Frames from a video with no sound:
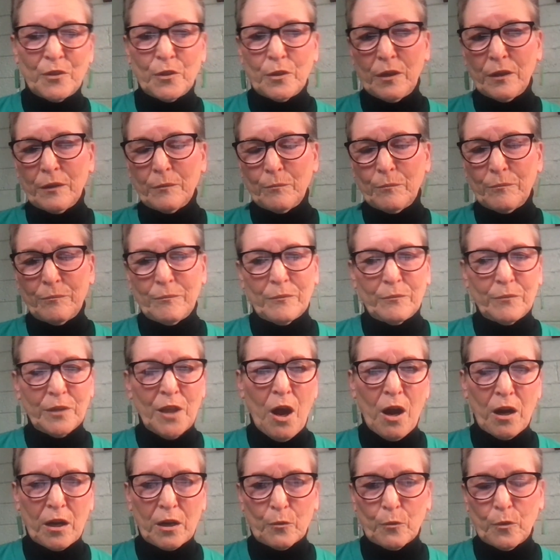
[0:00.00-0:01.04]
in
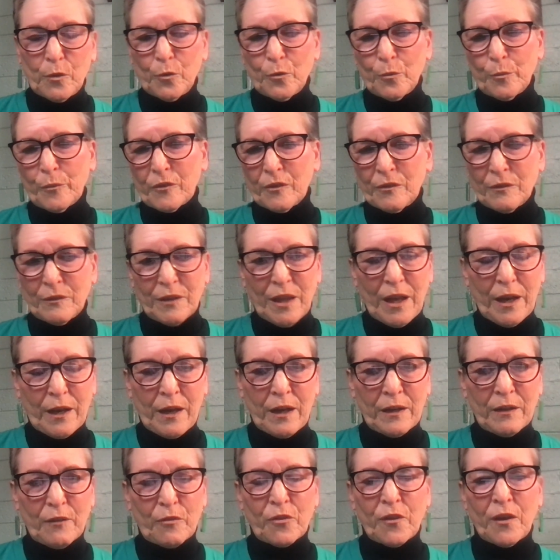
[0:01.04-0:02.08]
locker rooms and that
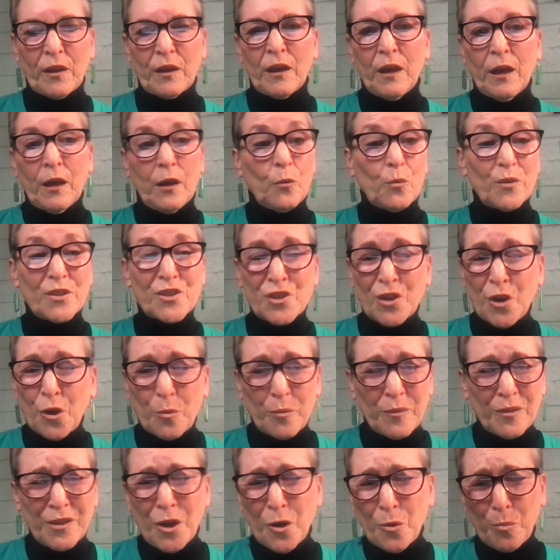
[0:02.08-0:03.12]
kind of thing, which
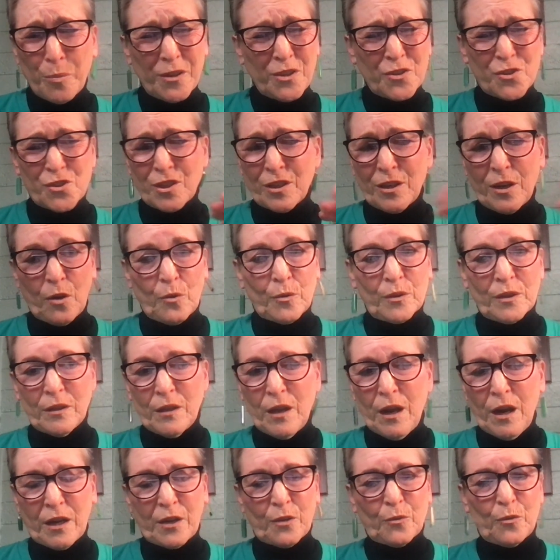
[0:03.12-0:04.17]
nobody should go into
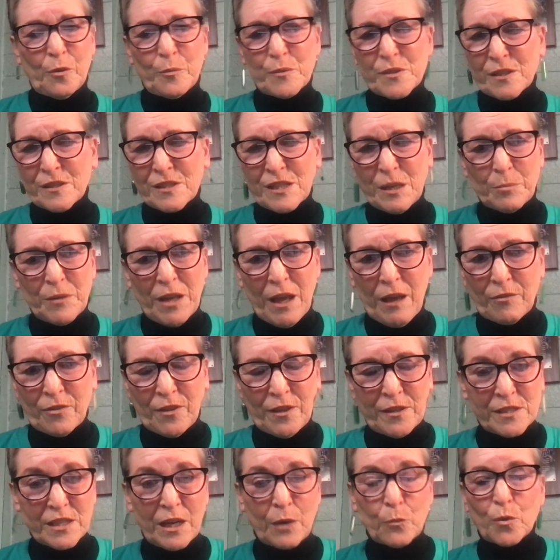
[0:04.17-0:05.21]
locker rooms except
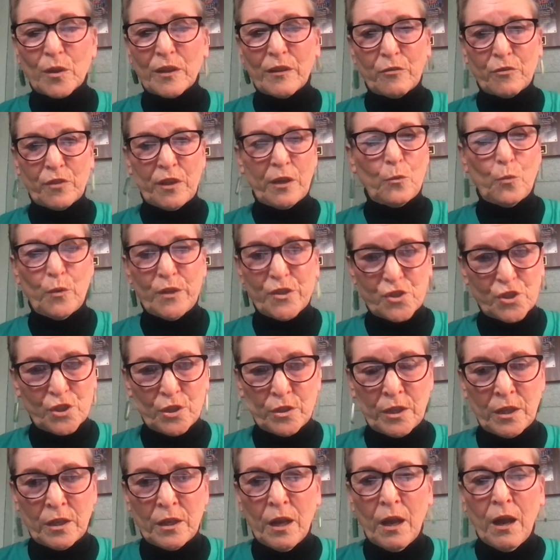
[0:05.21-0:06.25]
athletes. I really think we
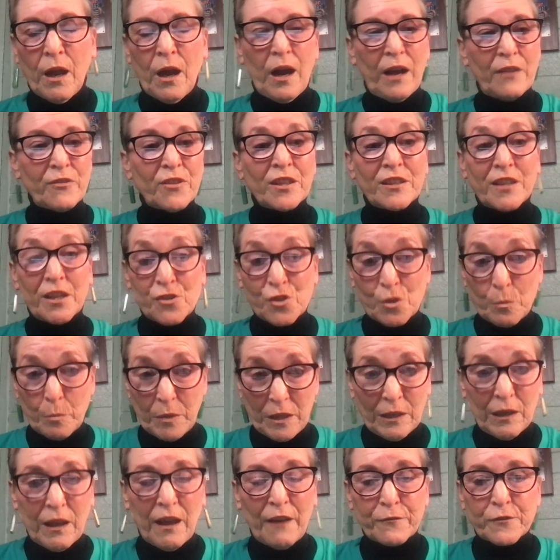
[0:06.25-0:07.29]
shouldn't. I think they should be
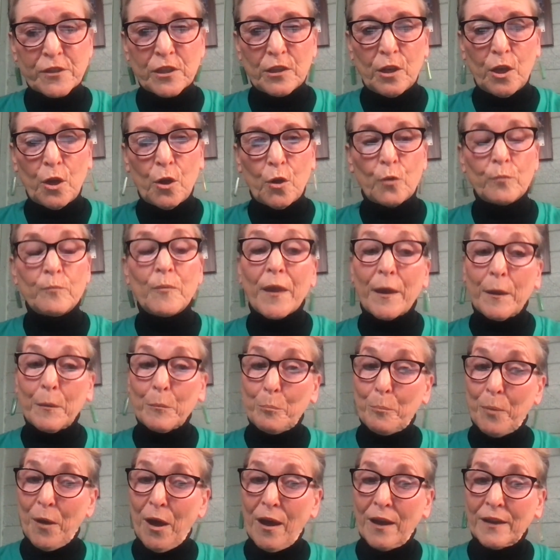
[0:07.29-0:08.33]
left alone,
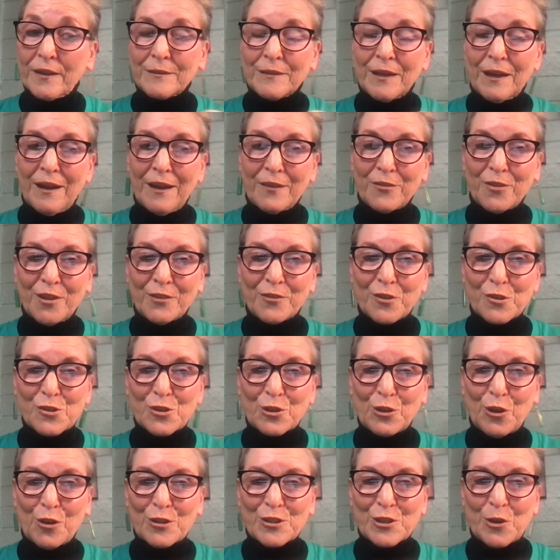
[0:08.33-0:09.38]
but I think they should
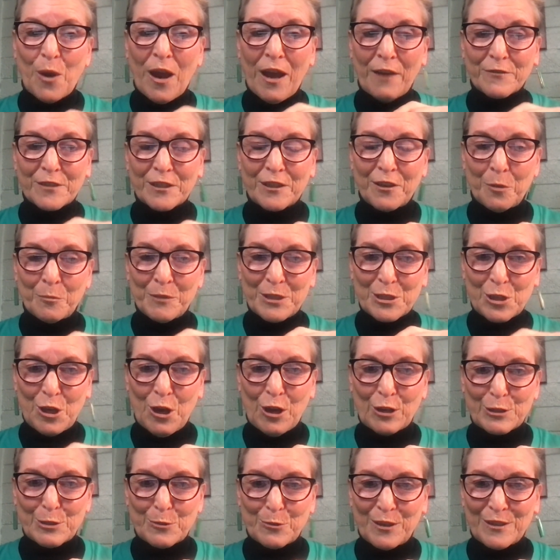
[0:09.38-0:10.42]
also have to come and
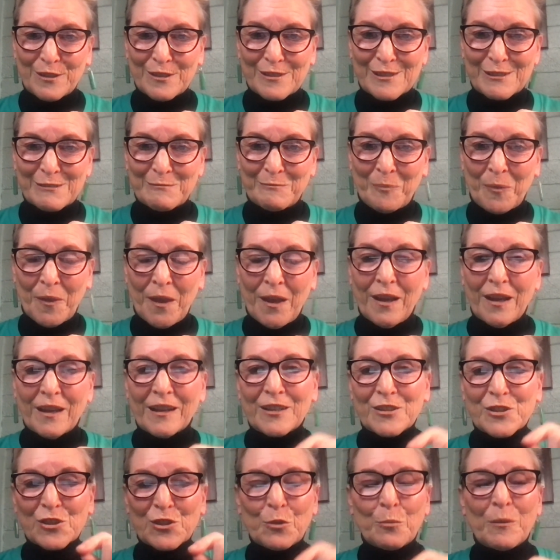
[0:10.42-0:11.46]
talk to us
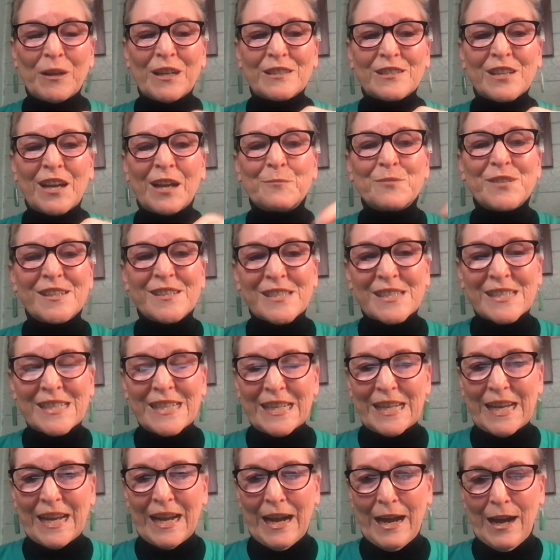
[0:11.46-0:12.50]
because too many times they
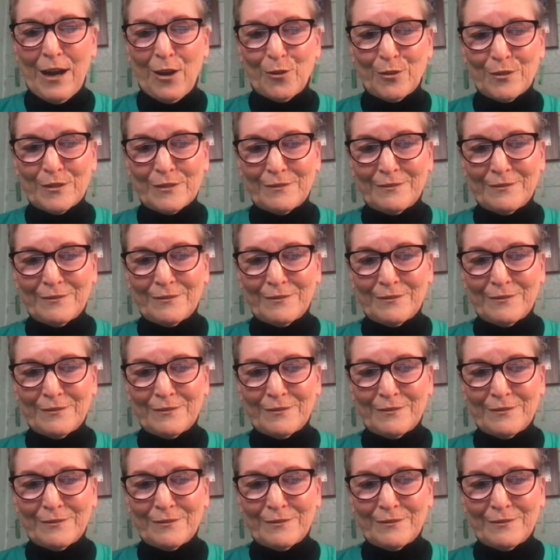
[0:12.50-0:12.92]
sneak out.